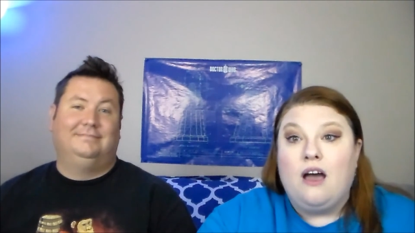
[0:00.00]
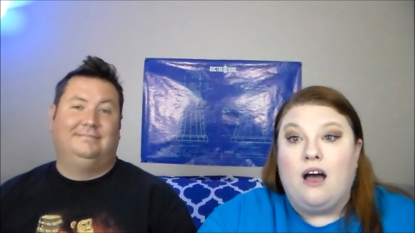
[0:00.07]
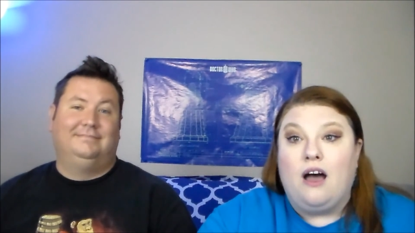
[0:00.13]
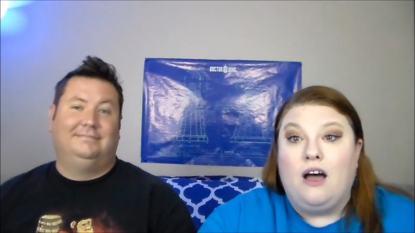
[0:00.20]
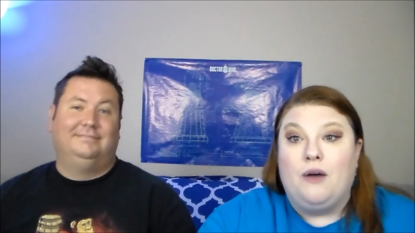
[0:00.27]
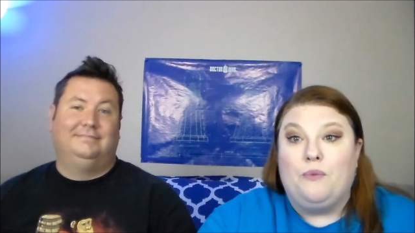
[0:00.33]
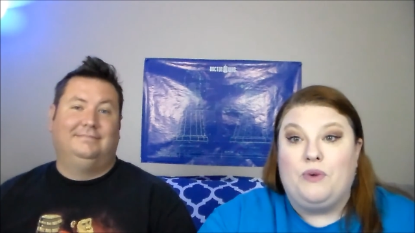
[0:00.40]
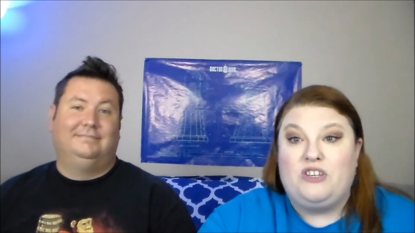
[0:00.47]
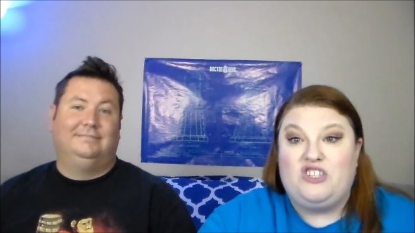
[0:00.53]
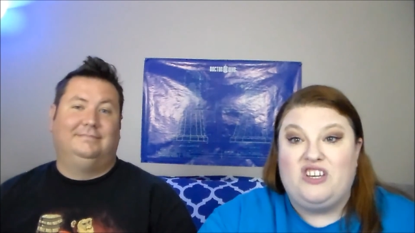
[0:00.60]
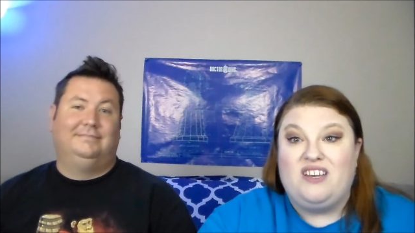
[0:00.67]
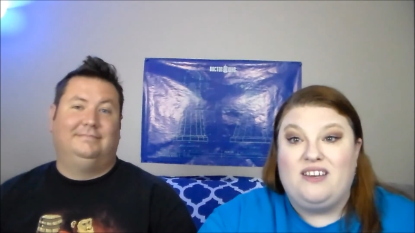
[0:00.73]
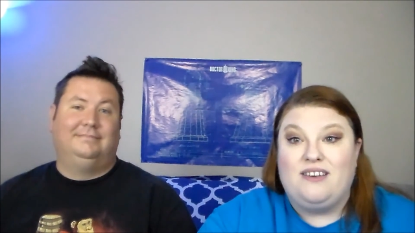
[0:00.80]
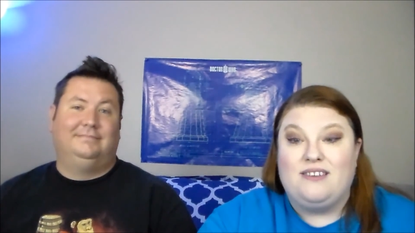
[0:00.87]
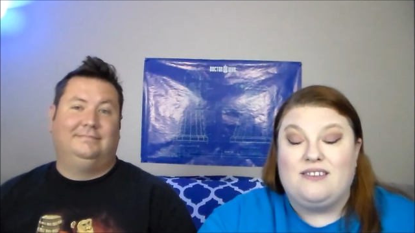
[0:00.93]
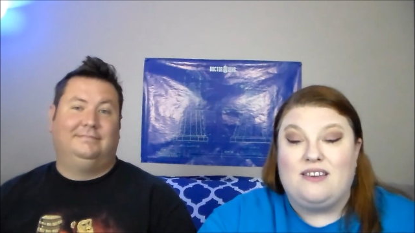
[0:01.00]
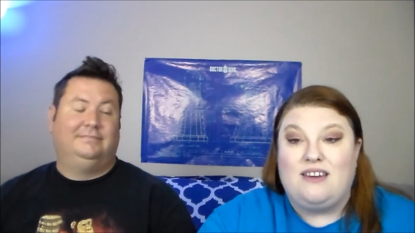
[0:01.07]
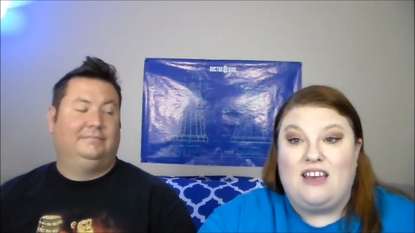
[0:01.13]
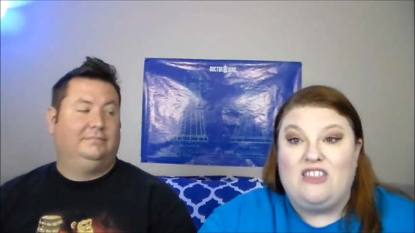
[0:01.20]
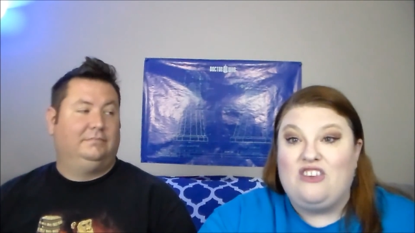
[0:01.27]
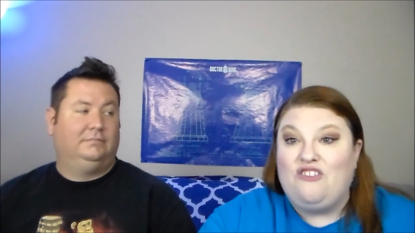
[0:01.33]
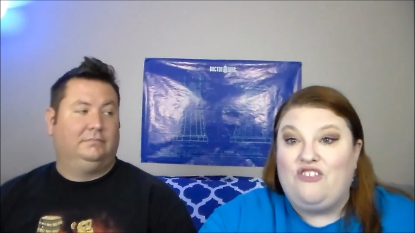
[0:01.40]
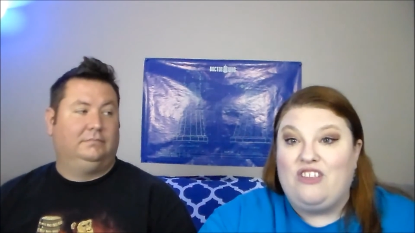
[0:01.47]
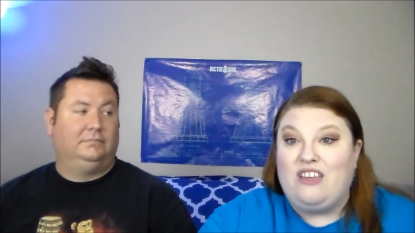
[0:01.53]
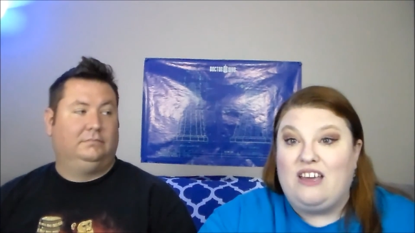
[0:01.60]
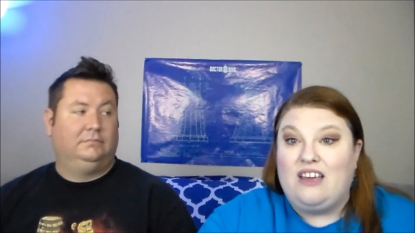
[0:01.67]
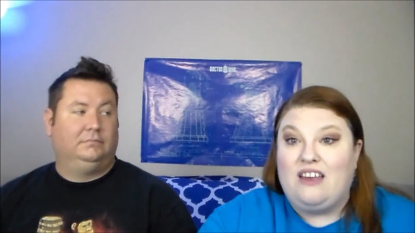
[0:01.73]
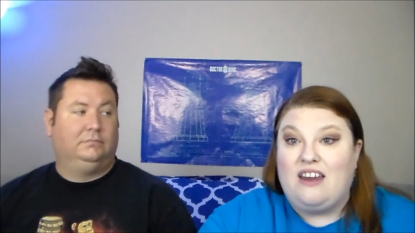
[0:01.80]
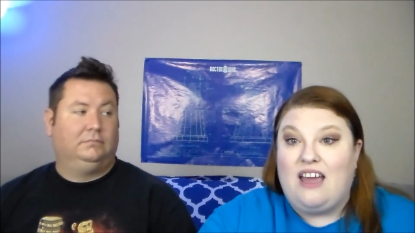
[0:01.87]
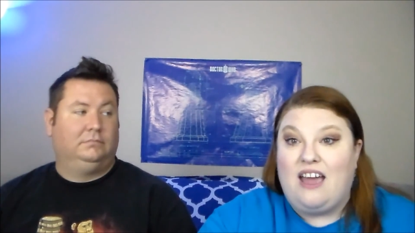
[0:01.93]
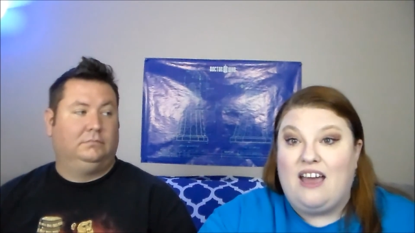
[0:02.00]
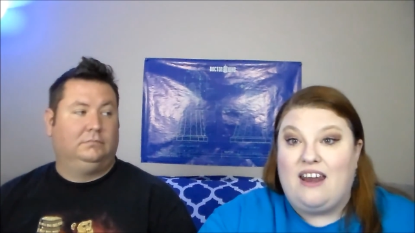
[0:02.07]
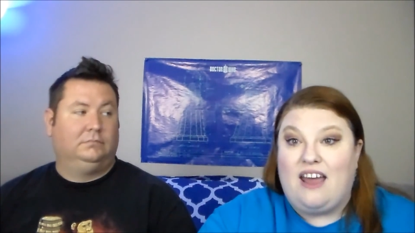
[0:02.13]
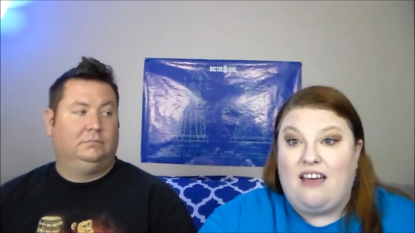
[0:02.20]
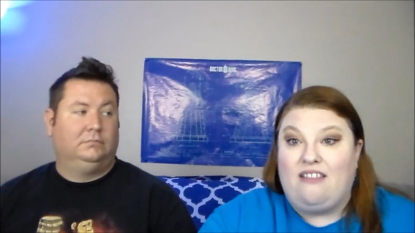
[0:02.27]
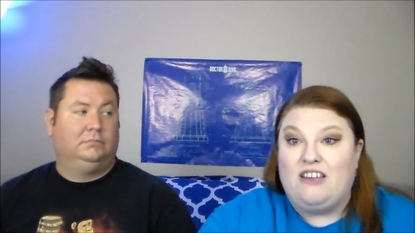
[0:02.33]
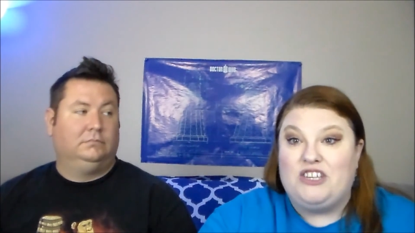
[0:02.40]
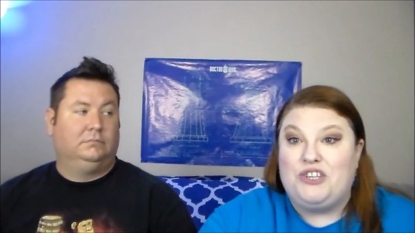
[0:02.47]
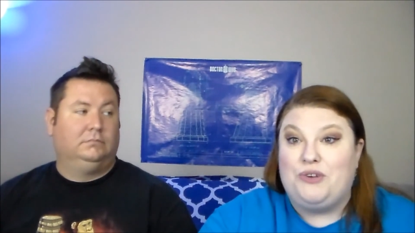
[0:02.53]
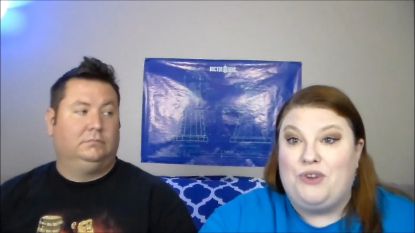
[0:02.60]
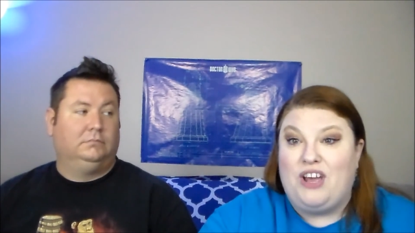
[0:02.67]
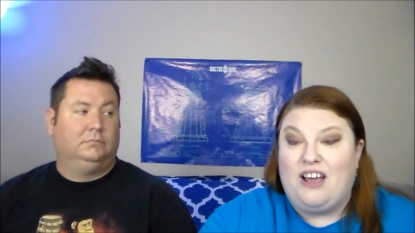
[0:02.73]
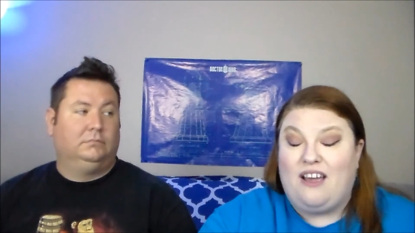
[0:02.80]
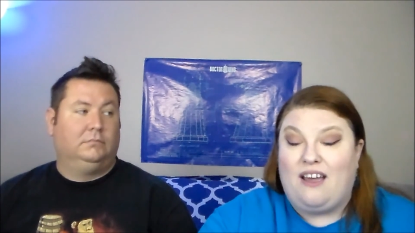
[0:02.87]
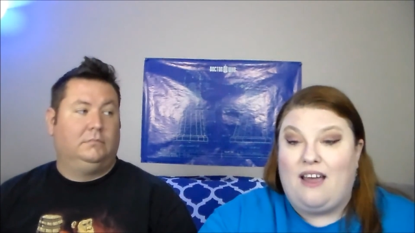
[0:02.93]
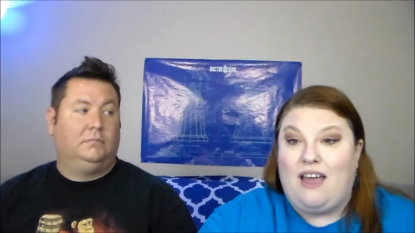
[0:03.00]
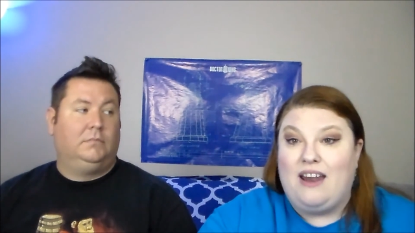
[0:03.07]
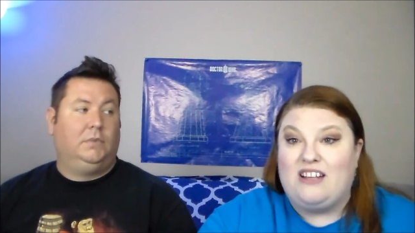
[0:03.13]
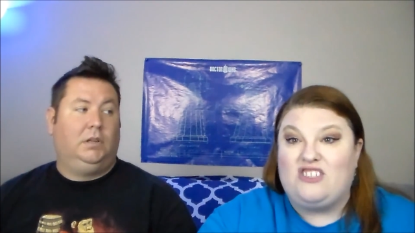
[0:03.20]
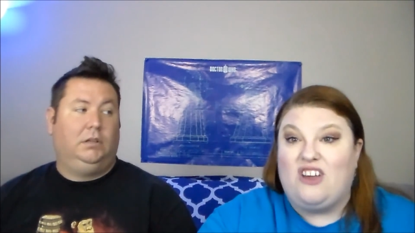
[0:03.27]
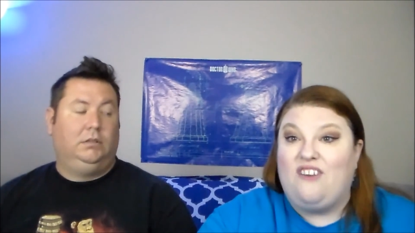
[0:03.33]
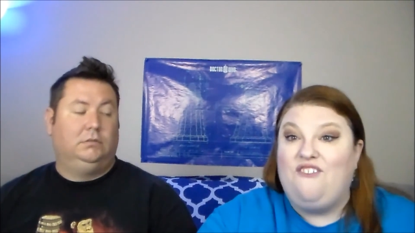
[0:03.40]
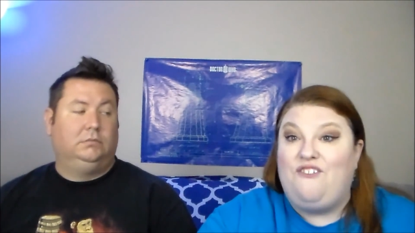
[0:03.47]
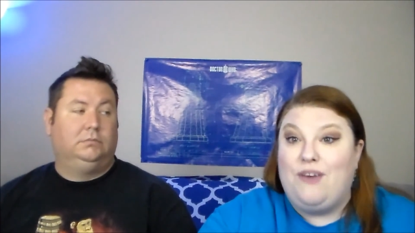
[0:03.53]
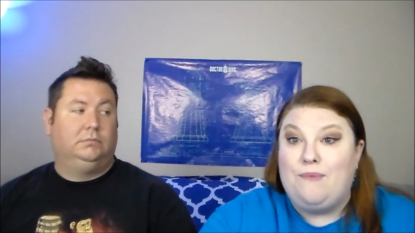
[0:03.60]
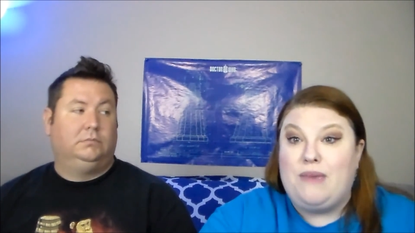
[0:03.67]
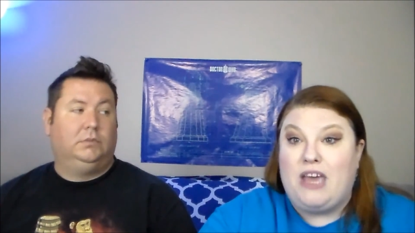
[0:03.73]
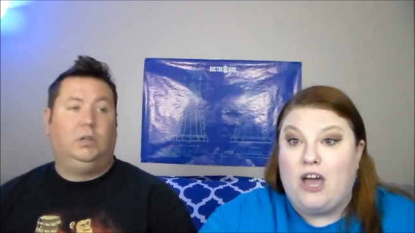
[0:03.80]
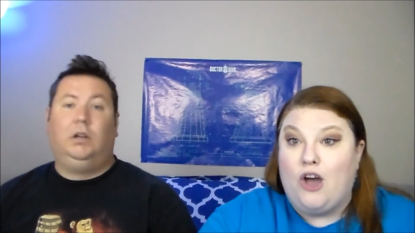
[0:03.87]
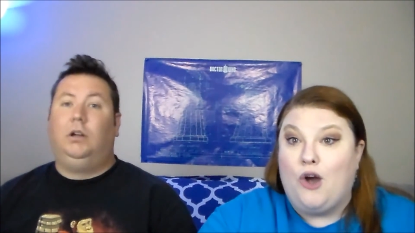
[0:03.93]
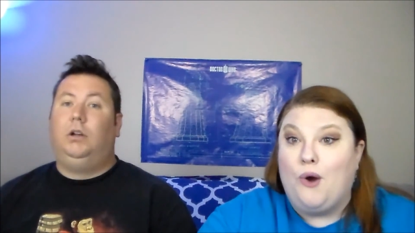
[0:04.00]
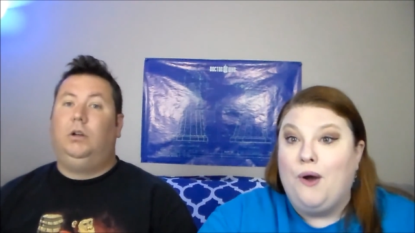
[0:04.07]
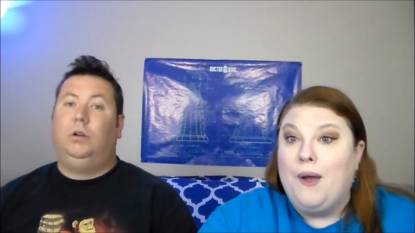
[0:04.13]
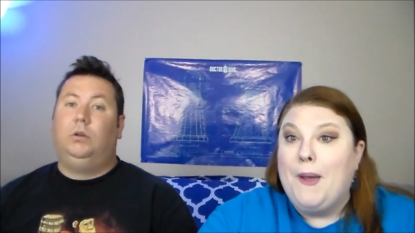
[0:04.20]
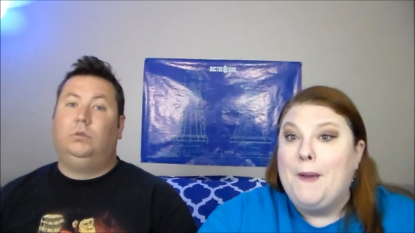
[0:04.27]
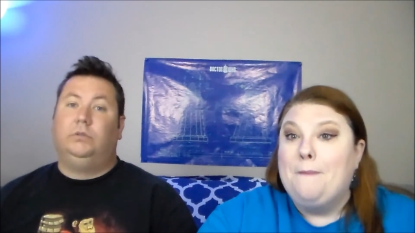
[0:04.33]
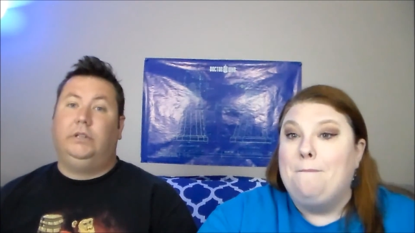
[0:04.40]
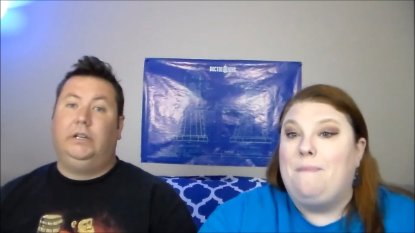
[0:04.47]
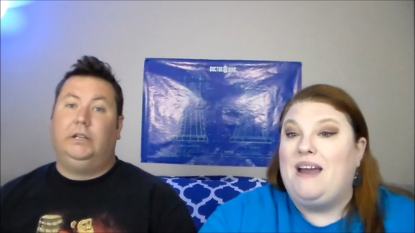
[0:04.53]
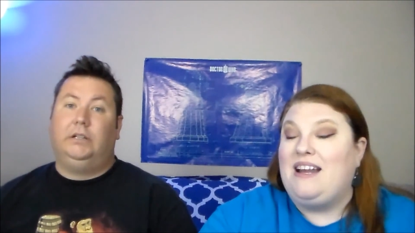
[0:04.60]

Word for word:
Speaker 1: uh, which is Nathan Fillion and Alan Tudyk, and it's on Vimeo, oh, yeah.